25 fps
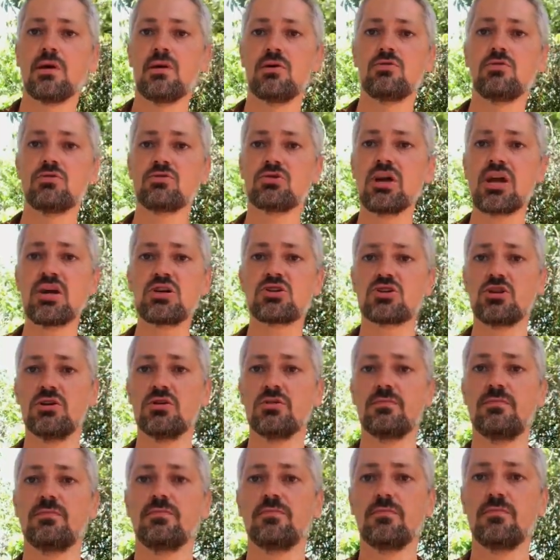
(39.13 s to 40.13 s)
Rotation,
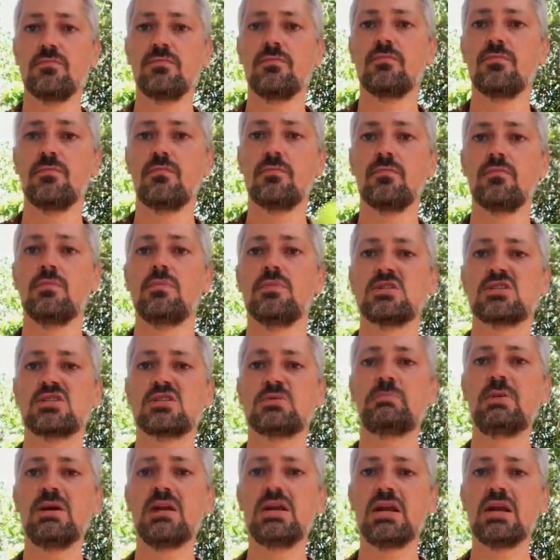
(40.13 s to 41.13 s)

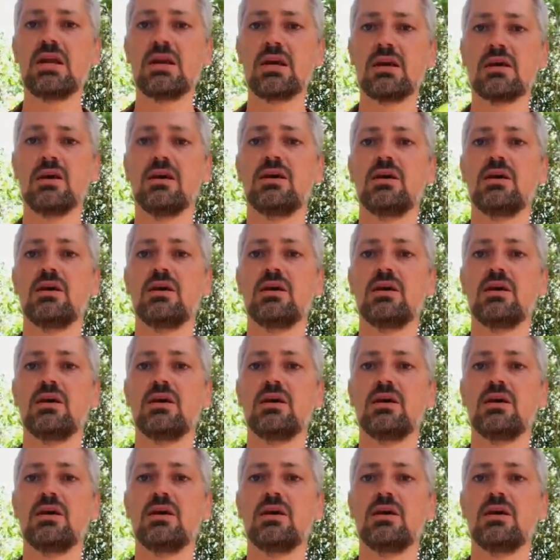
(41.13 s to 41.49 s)
spinning.